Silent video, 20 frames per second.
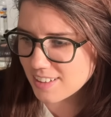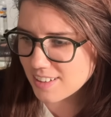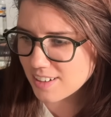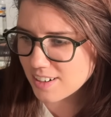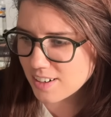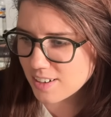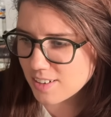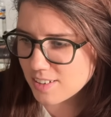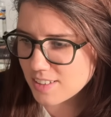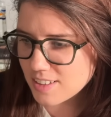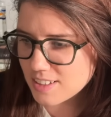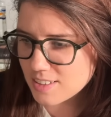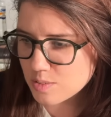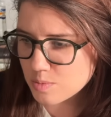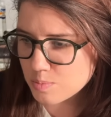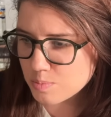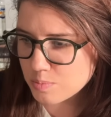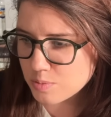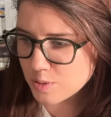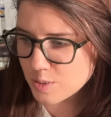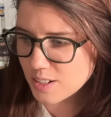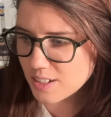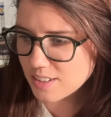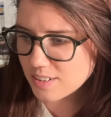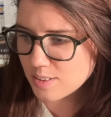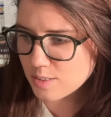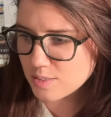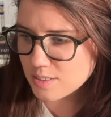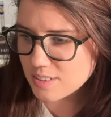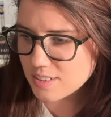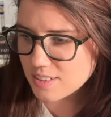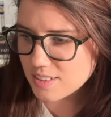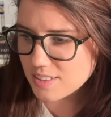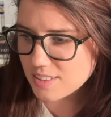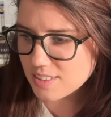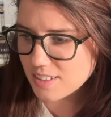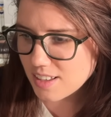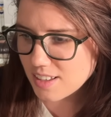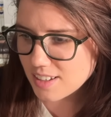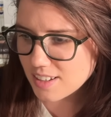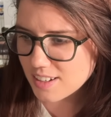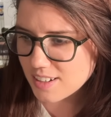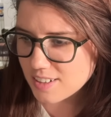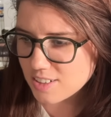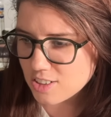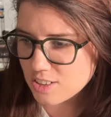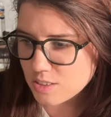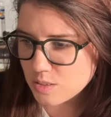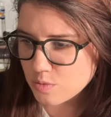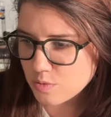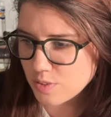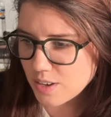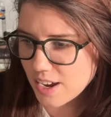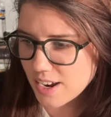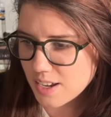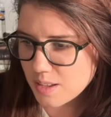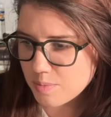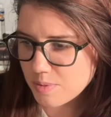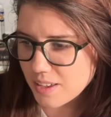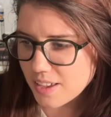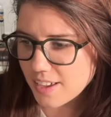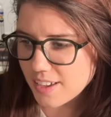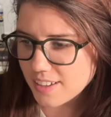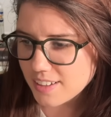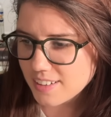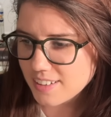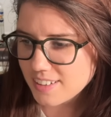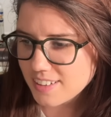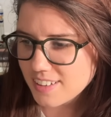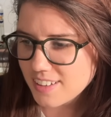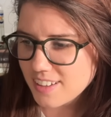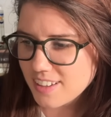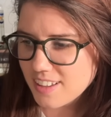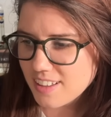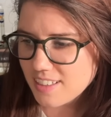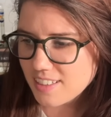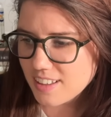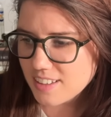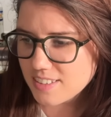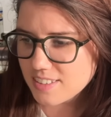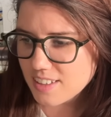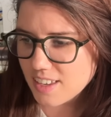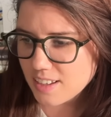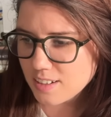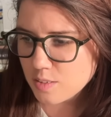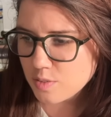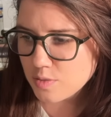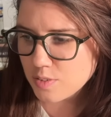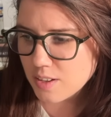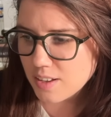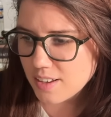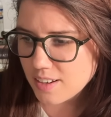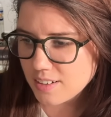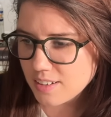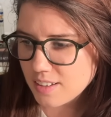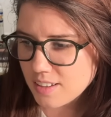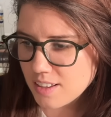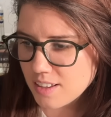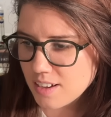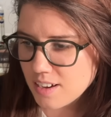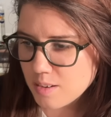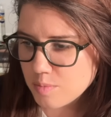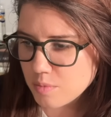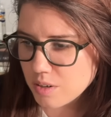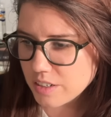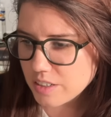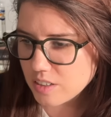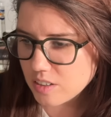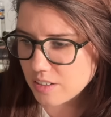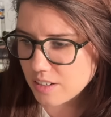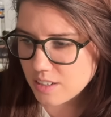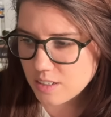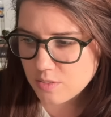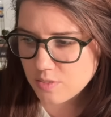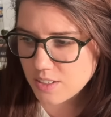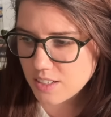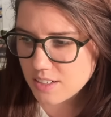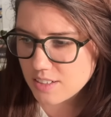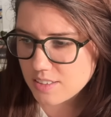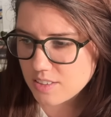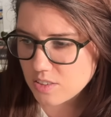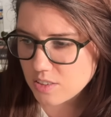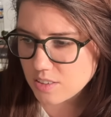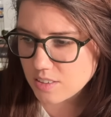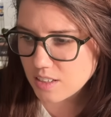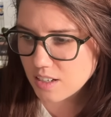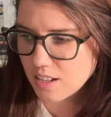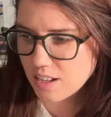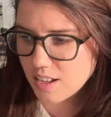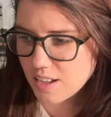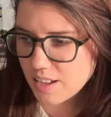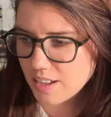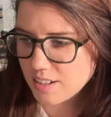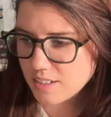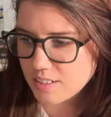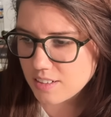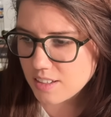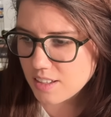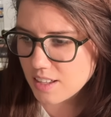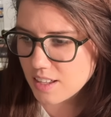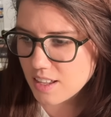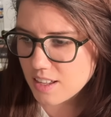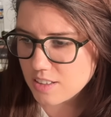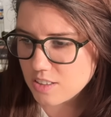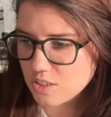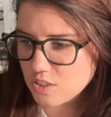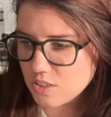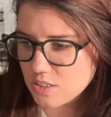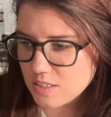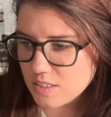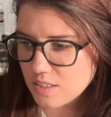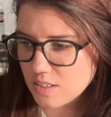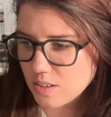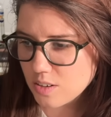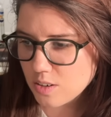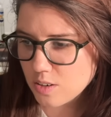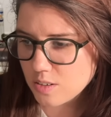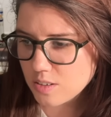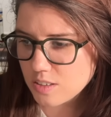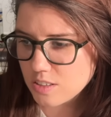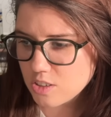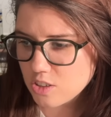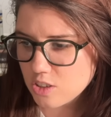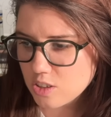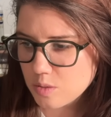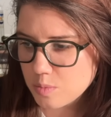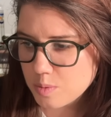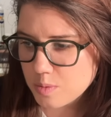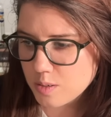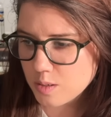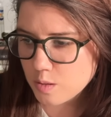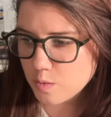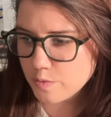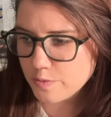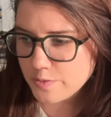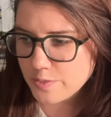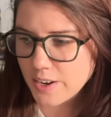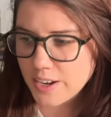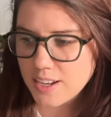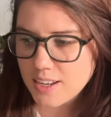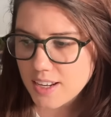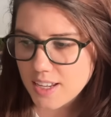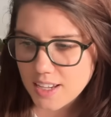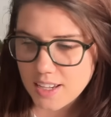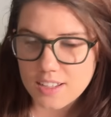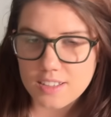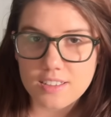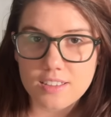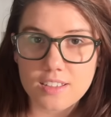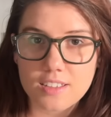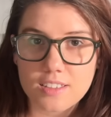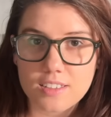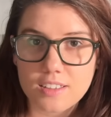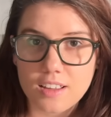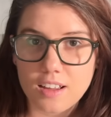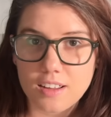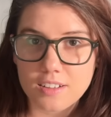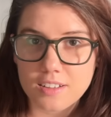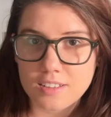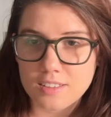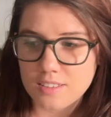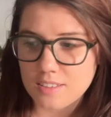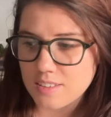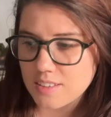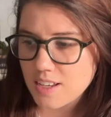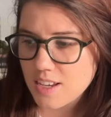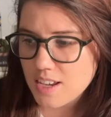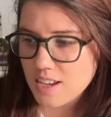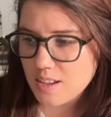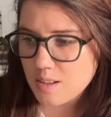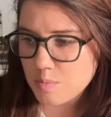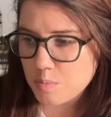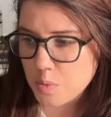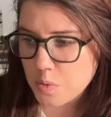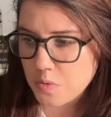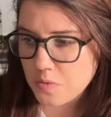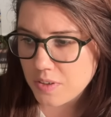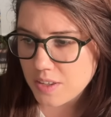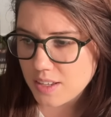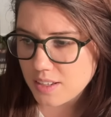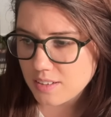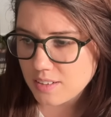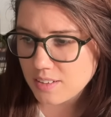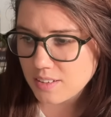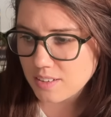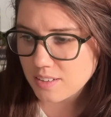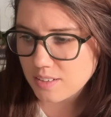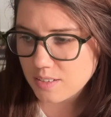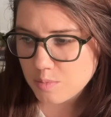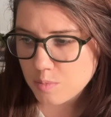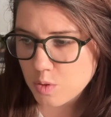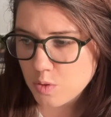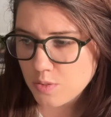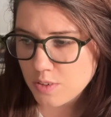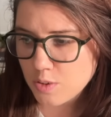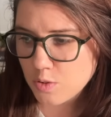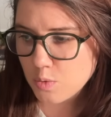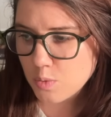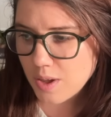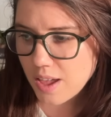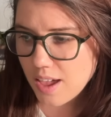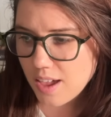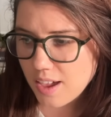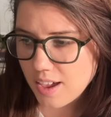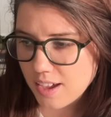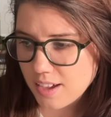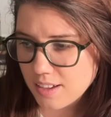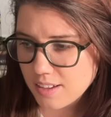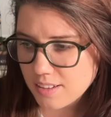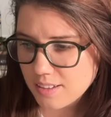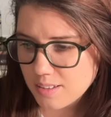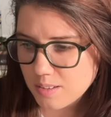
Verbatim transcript: The Earth is pretty close to the sun, just vibing. That's kind of fun. Mercury and Venus are gone. It's just the Earth and Jupiter fighting as the sun is moving moving away.